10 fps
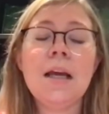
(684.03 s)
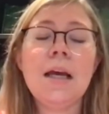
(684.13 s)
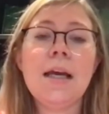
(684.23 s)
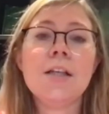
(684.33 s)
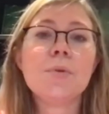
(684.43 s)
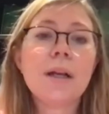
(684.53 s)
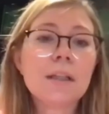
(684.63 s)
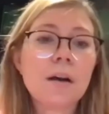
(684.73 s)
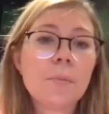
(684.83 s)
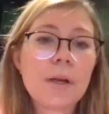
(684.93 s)
It's
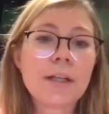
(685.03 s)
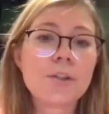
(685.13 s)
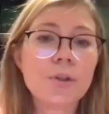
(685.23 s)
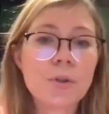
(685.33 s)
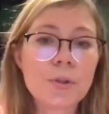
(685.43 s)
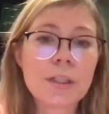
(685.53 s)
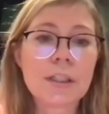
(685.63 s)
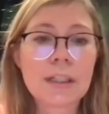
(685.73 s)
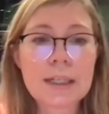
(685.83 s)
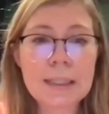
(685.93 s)
quite complex to use it
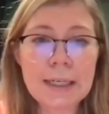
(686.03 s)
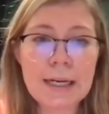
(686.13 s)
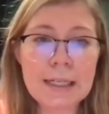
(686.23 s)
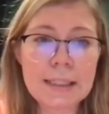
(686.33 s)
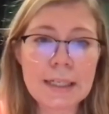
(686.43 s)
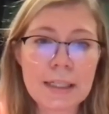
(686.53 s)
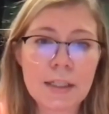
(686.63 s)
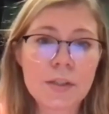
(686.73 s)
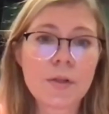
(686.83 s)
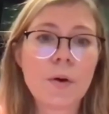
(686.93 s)
in clinical
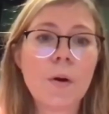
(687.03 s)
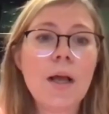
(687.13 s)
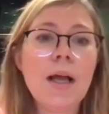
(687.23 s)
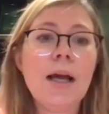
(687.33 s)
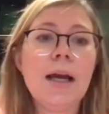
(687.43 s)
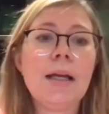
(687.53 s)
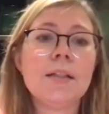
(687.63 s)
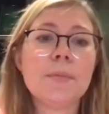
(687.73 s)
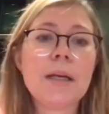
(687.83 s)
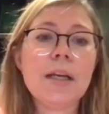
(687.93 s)
settings, so
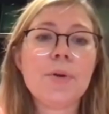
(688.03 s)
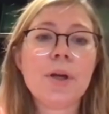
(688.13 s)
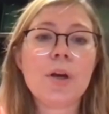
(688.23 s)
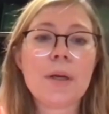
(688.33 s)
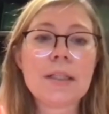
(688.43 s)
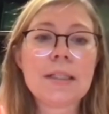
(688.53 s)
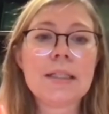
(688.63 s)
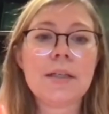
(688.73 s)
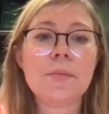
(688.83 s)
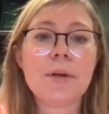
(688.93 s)
it's mainly
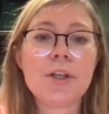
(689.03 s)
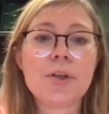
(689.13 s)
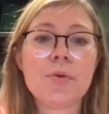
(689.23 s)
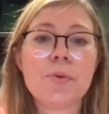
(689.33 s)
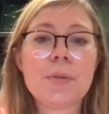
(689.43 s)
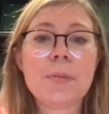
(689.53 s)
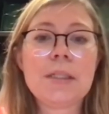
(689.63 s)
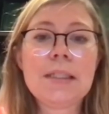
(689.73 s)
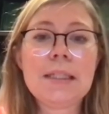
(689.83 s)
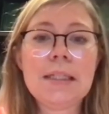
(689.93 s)
recommended in patients with
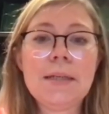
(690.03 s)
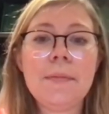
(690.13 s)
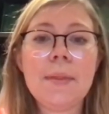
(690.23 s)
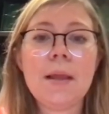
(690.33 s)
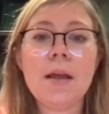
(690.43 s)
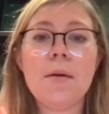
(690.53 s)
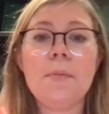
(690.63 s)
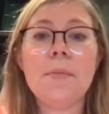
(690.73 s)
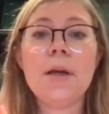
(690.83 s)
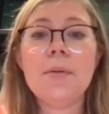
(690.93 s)
PCD,
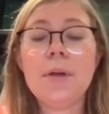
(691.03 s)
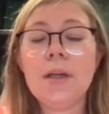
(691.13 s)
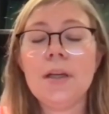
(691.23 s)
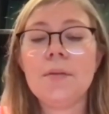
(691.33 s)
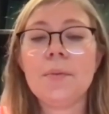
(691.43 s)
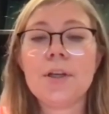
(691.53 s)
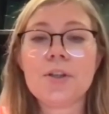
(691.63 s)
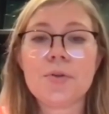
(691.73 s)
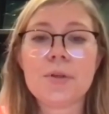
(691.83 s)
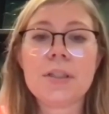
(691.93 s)
maybe in
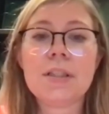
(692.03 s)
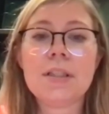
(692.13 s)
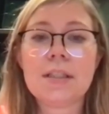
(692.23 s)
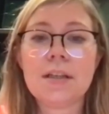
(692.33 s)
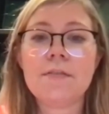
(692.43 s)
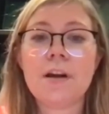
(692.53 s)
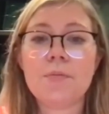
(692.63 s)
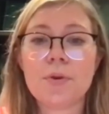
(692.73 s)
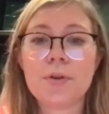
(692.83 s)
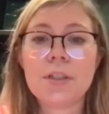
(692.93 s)
patients with cystic
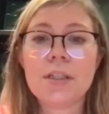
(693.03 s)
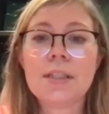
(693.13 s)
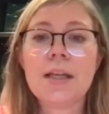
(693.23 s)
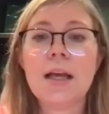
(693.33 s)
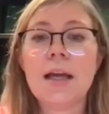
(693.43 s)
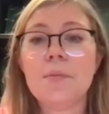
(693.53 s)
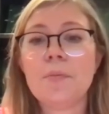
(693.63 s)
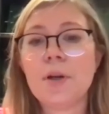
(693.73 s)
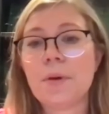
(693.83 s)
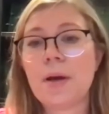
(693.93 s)
fibrosis,
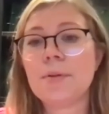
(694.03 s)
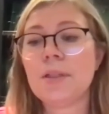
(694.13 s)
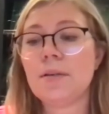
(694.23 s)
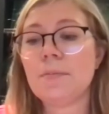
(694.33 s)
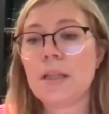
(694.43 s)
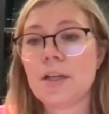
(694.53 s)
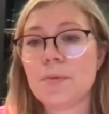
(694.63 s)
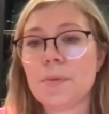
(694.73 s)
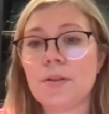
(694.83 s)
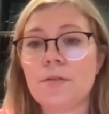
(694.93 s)
and perhaps in the
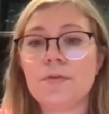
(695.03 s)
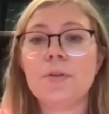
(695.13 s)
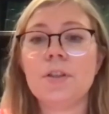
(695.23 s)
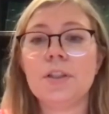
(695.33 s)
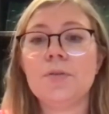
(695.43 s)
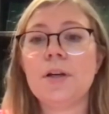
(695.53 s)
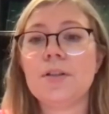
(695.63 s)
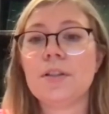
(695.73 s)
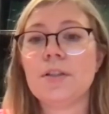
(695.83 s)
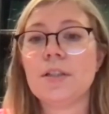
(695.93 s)
management of chronic
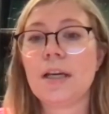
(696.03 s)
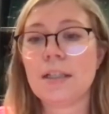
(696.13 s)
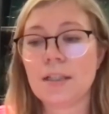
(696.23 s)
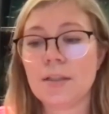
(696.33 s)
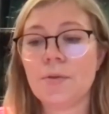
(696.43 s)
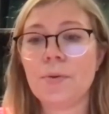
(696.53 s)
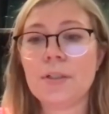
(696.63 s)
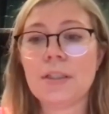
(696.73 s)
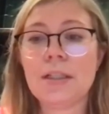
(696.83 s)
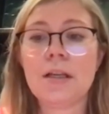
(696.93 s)
rhinosinusitis
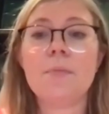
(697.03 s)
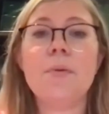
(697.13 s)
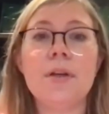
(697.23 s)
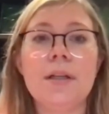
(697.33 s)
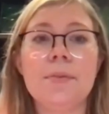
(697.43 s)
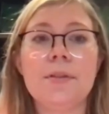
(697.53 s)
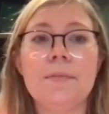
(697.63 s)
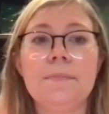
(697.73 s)
with nasal polyps.